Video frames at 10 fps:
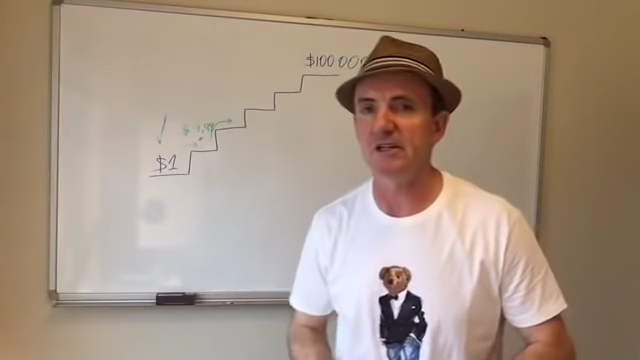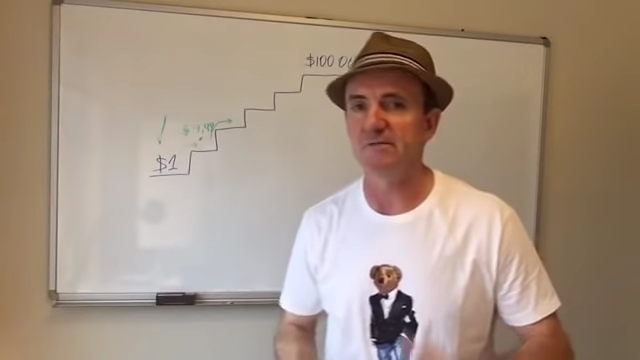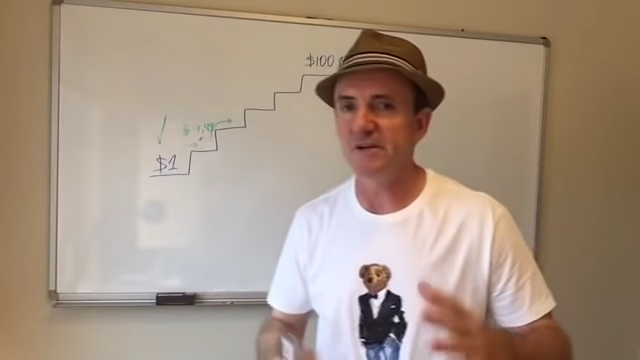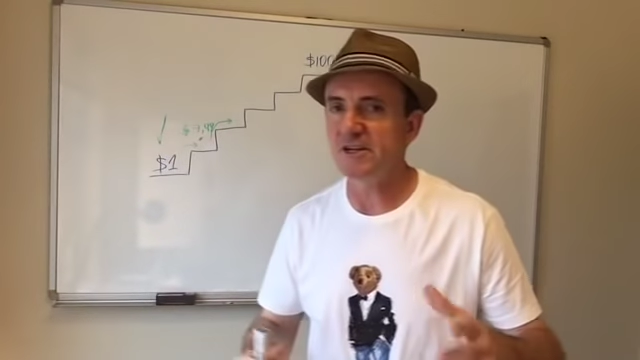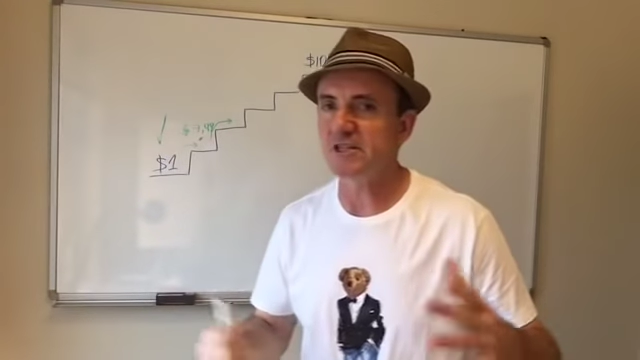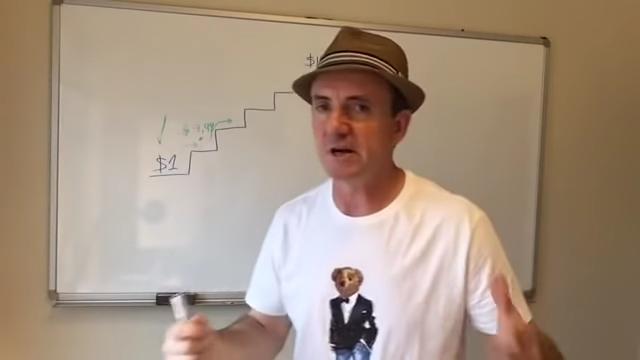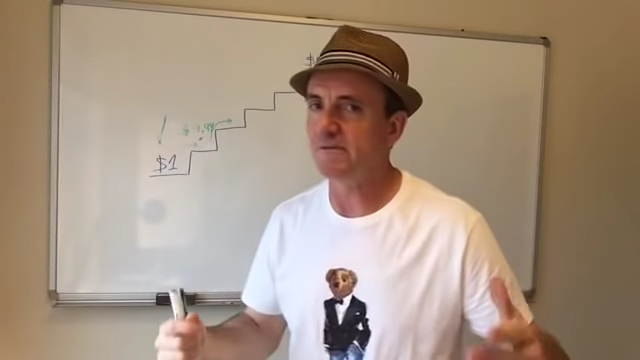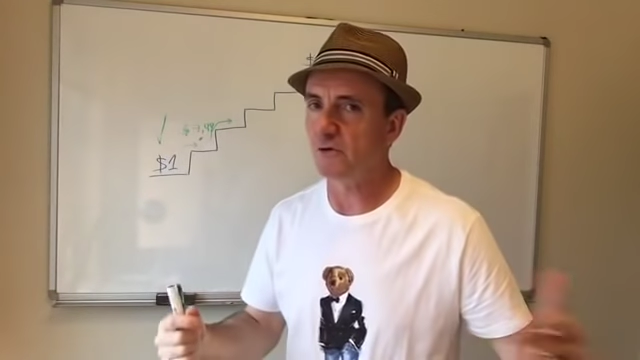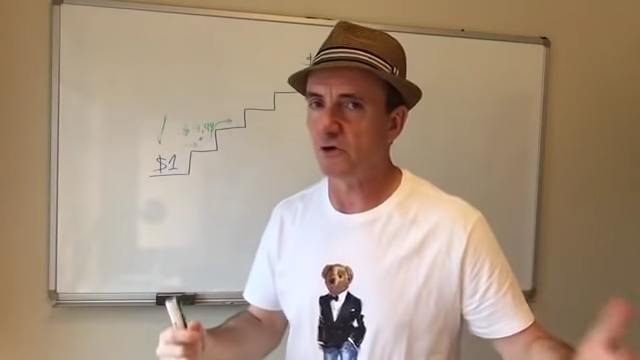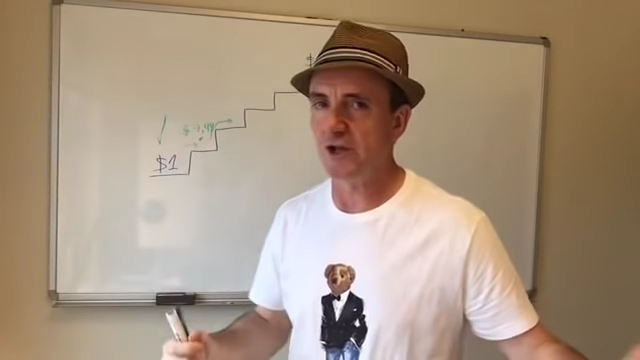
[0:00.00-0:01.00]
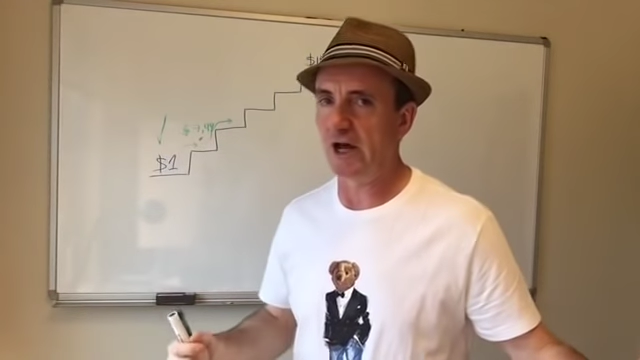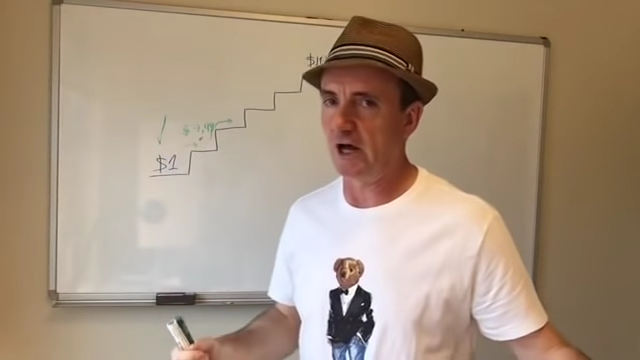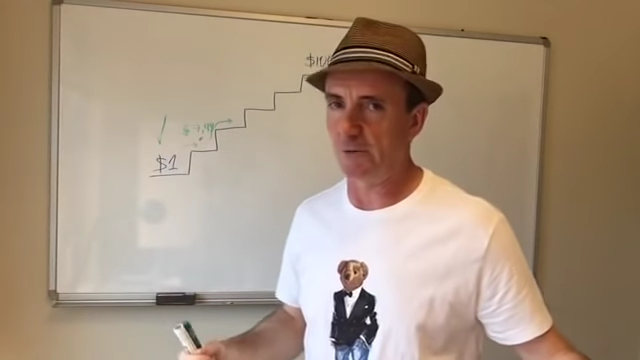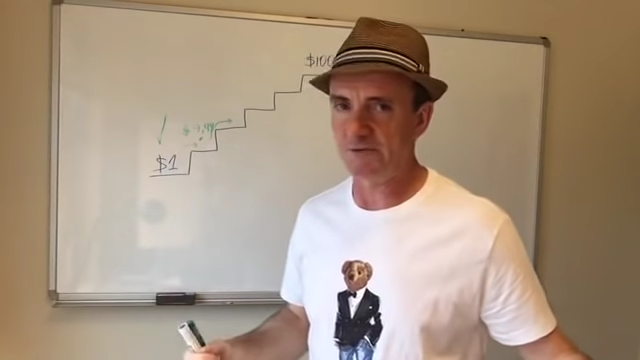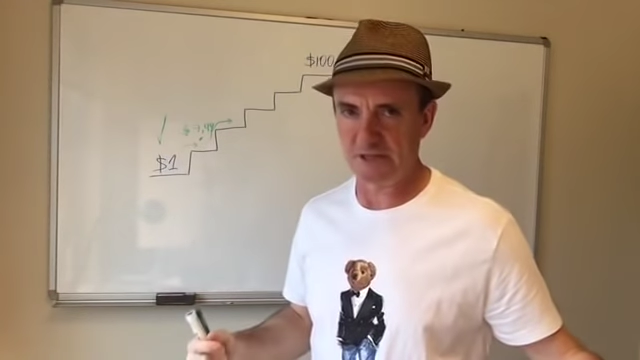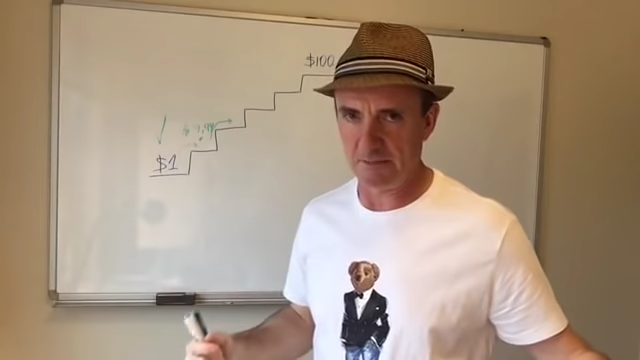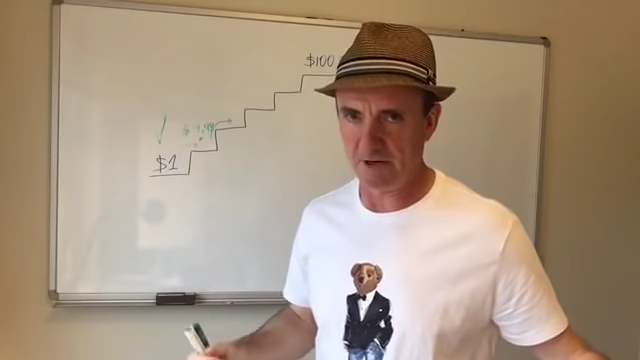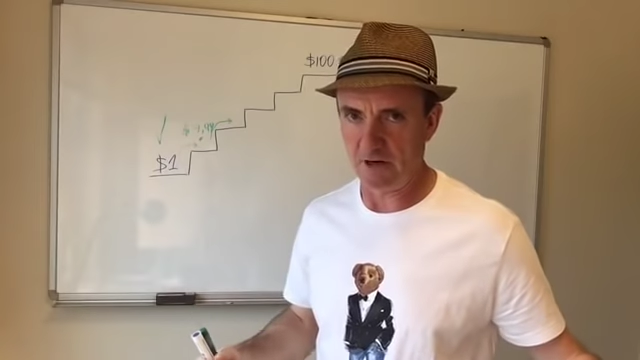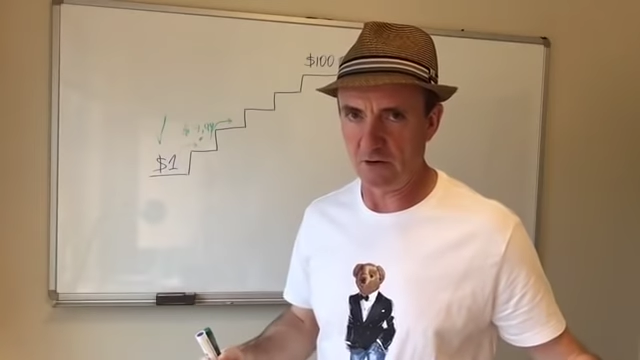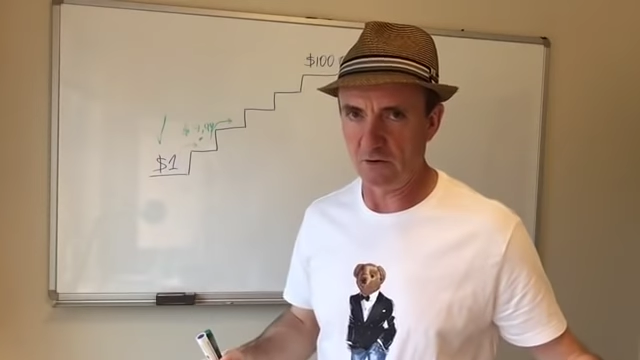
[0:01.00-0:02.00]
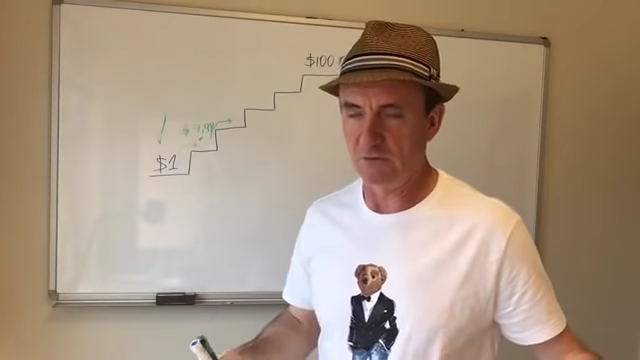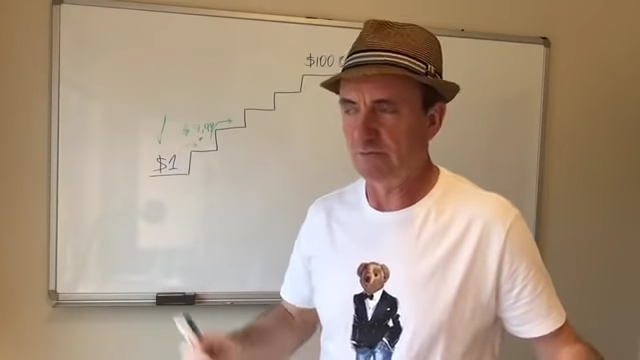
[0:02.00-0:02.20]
the free stuff will gonna help somehow.